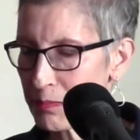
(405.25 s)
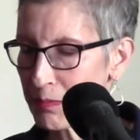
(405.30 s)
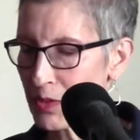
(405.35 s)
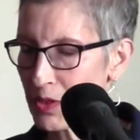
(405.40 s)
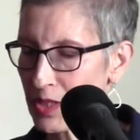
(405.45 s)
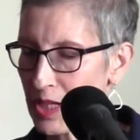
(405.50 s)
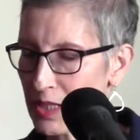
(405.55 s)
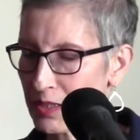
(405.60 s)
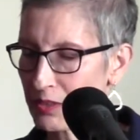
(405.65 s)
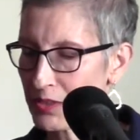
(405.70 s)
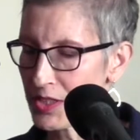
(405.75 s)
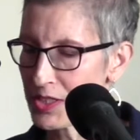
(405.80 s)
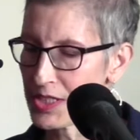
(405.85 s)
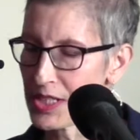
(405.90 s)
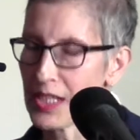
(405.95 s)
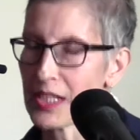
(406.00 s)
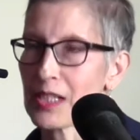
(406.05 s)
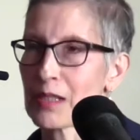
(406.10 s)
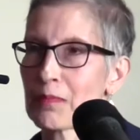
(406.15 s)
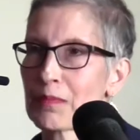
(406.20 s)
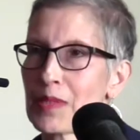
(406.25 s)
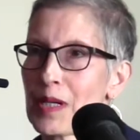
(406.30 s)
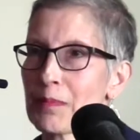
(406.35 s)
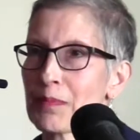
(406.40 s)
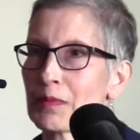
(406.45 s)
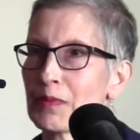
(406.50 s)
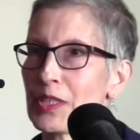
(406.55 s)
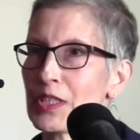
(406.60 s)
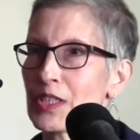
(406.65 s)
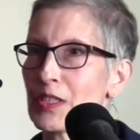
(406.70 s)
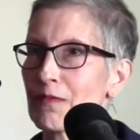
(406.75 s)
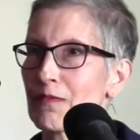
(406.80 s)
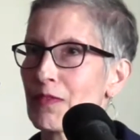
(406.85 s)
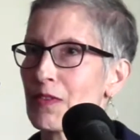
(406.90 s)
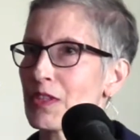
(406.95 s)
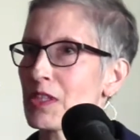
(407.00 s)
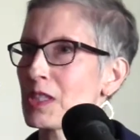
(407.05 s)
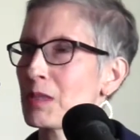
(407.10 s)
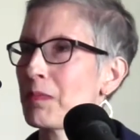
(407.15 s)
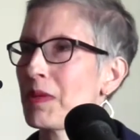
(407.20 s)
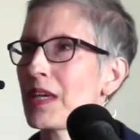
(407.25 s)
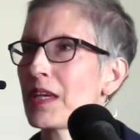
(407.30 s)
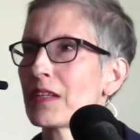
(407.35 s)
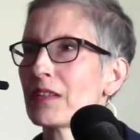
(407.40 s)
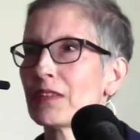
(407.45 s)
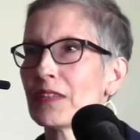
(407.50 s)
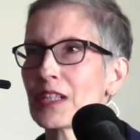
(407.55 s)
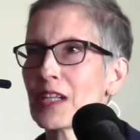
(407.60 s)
book I looked at in preparation for this panel,